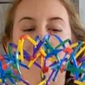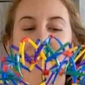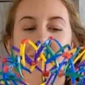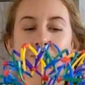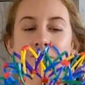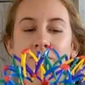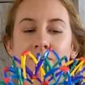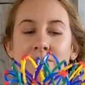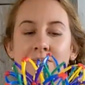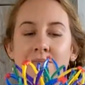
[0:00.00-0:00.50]

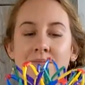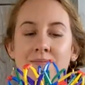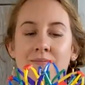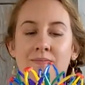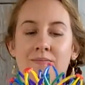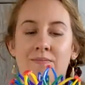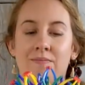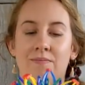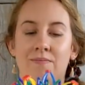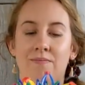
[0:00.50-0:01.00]

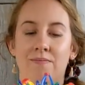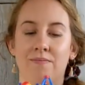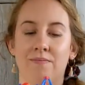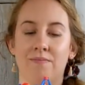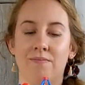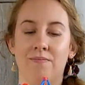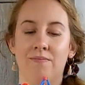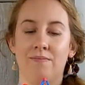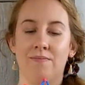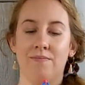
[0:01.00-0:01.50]

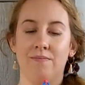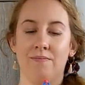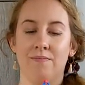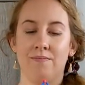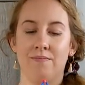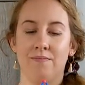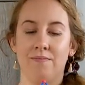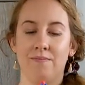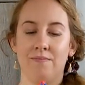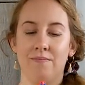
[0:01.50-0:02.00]

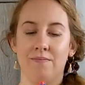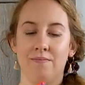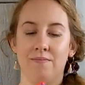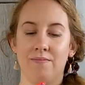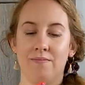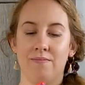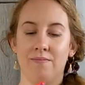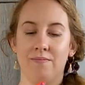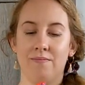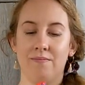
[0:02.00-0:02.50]

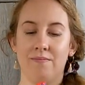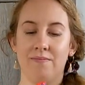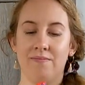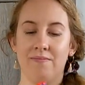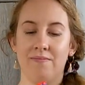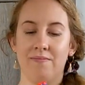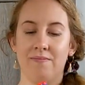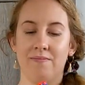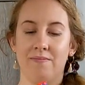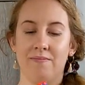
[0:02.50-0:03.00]
Nothing is said.